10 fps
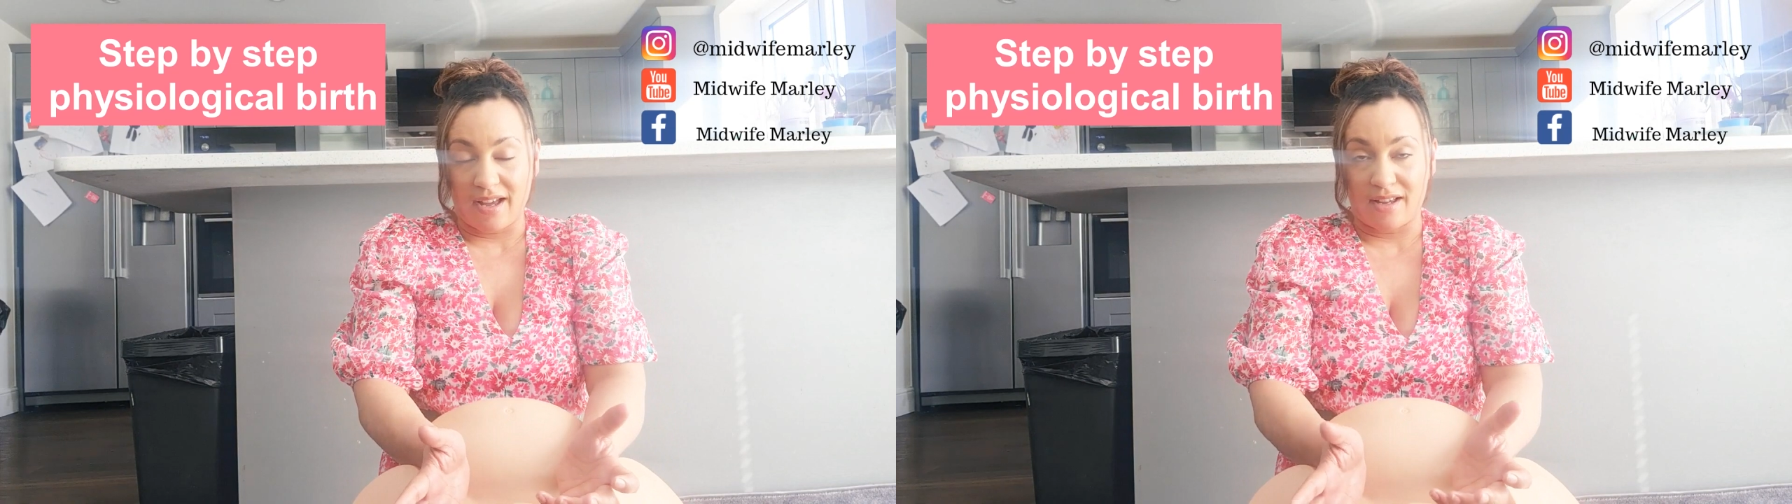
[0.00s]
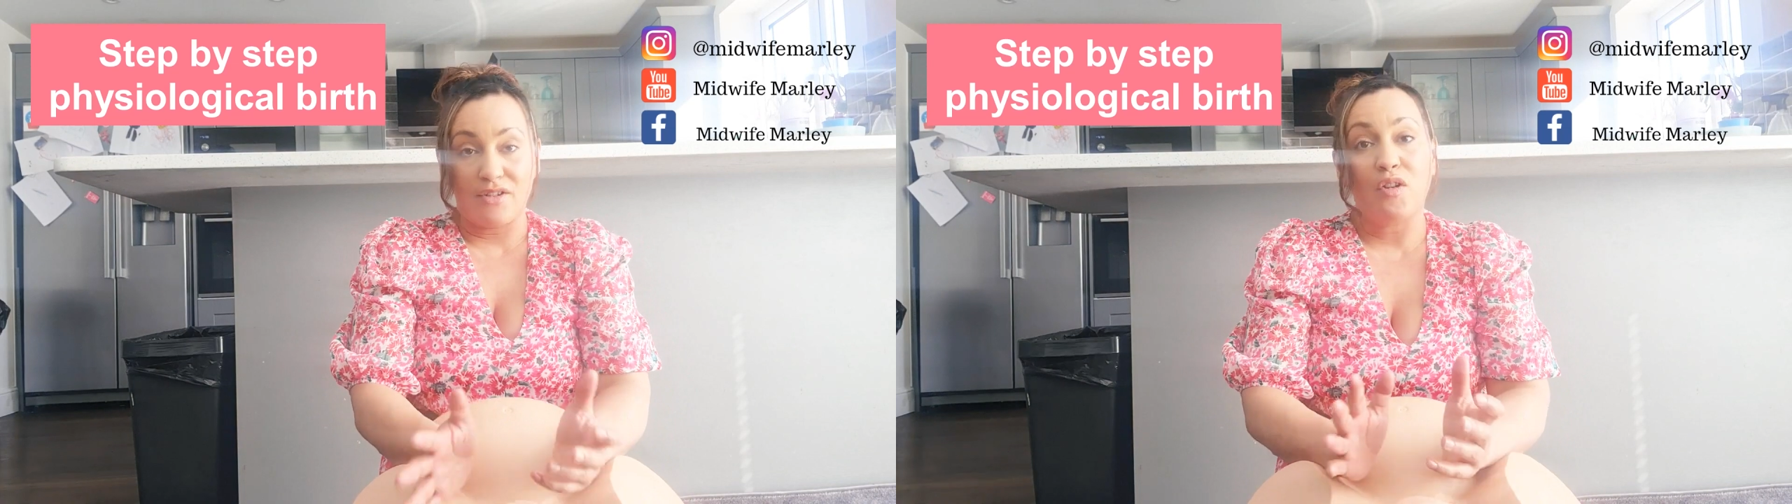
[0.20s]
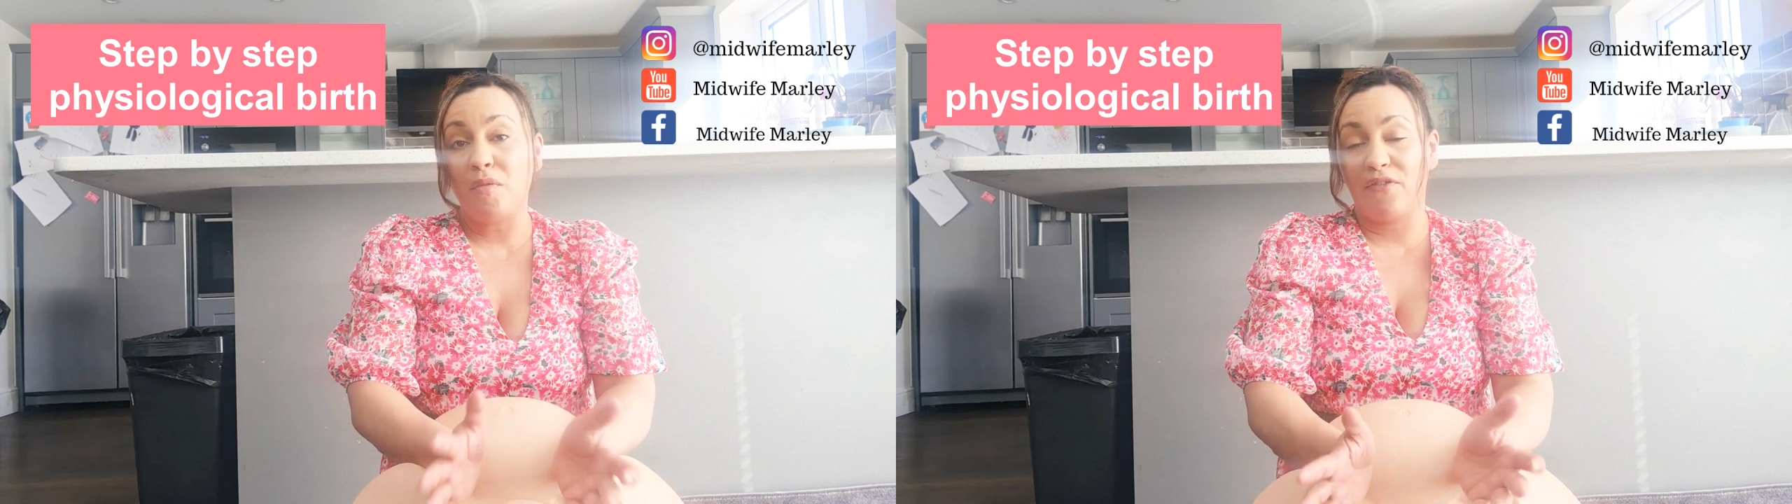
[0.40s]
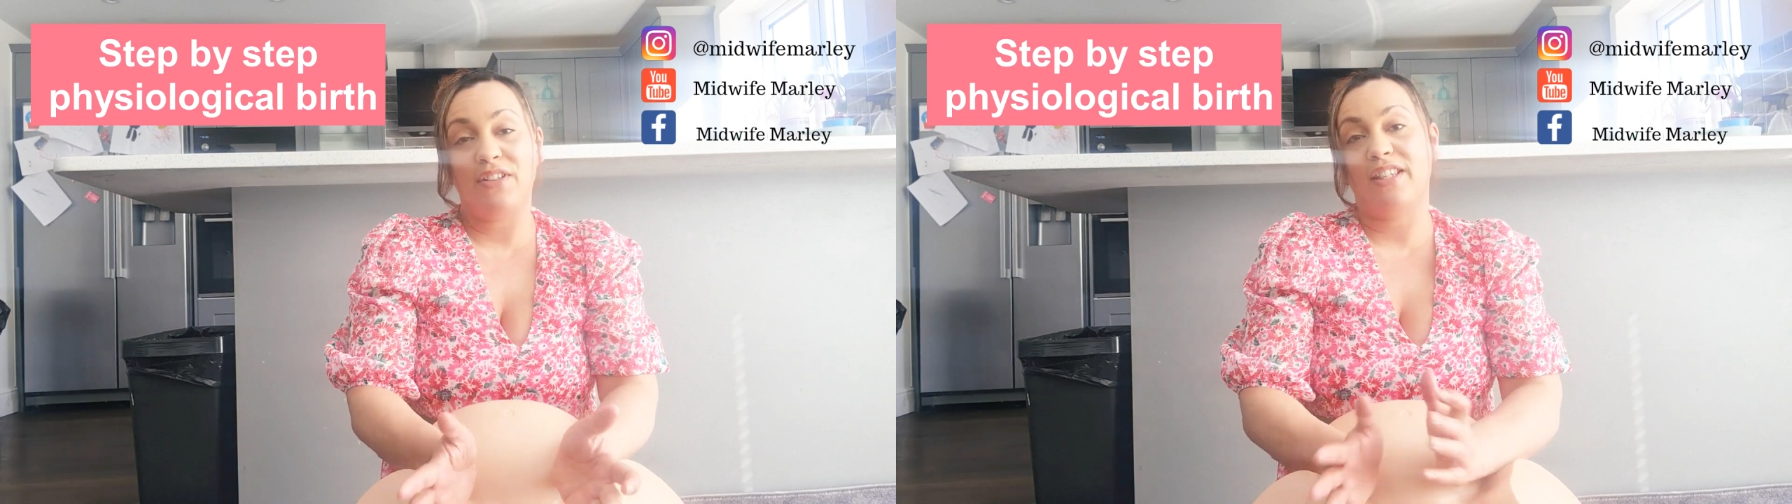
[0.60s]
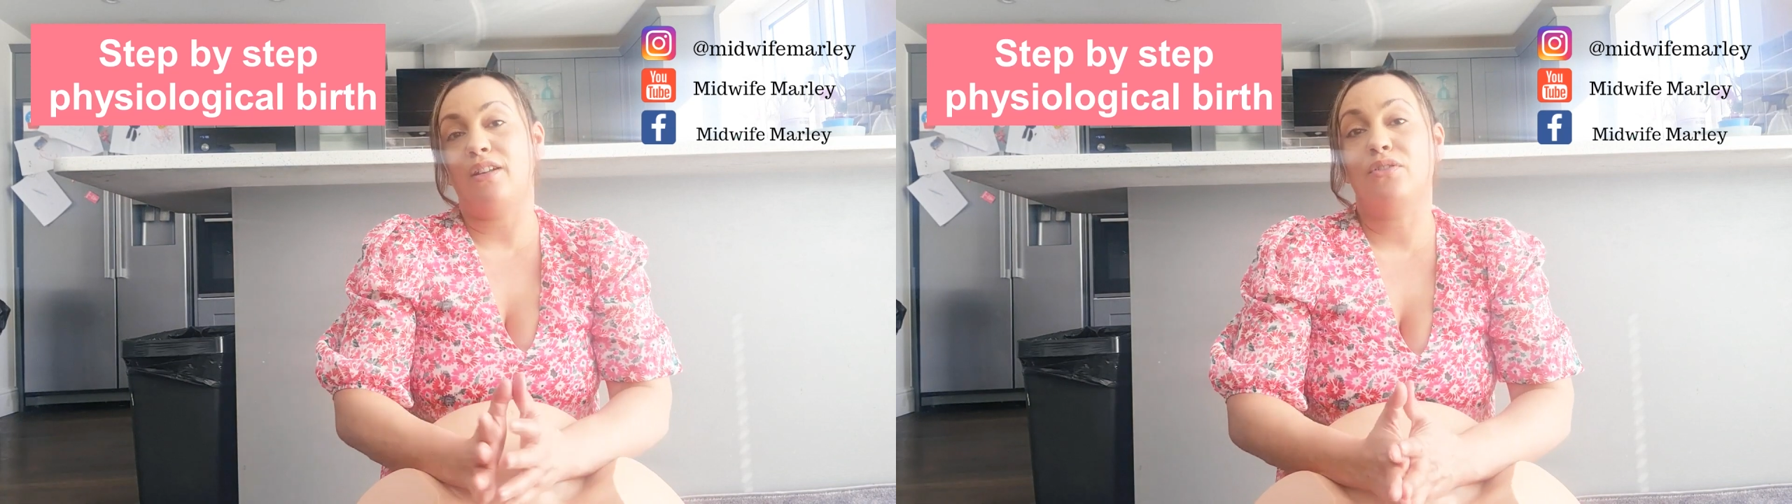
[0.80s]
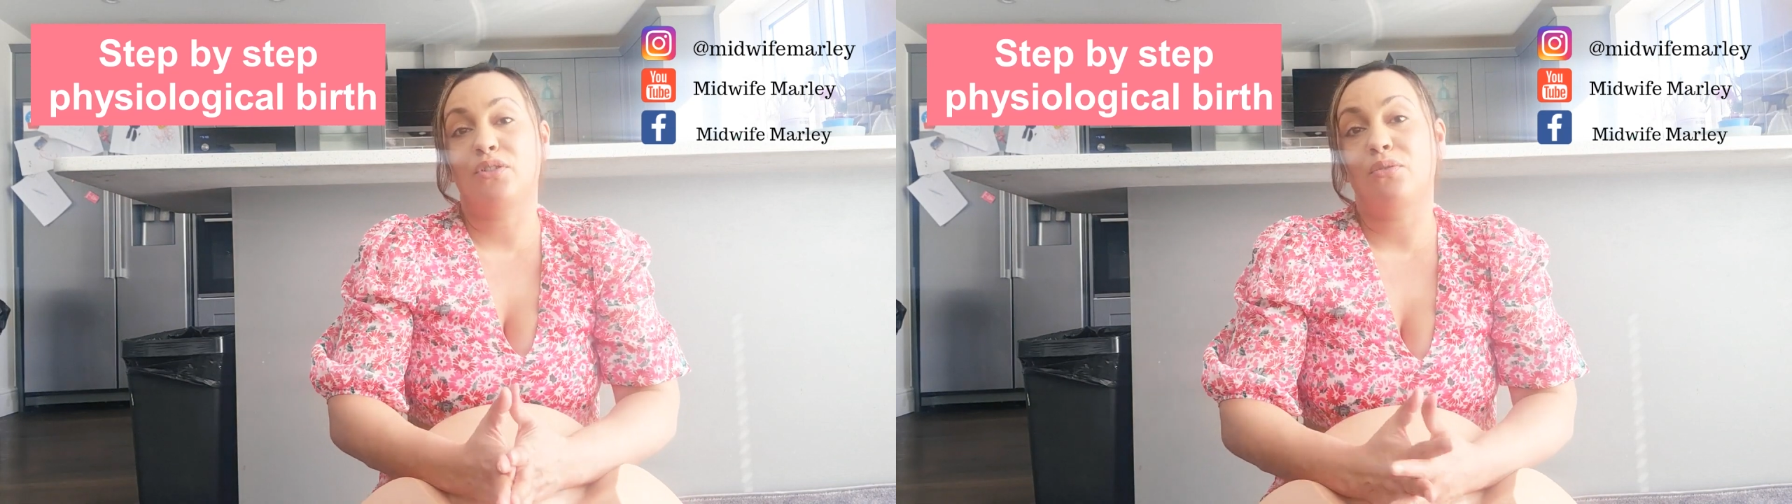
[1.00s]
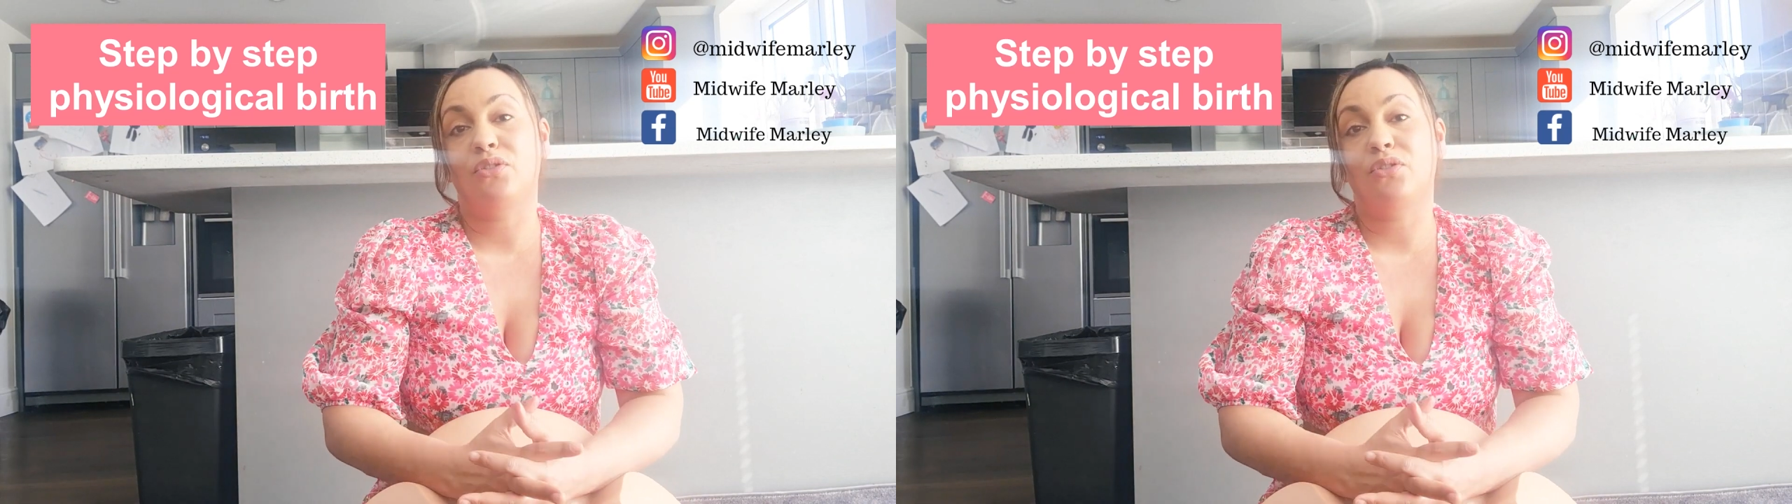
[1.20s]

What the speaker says: normal physiological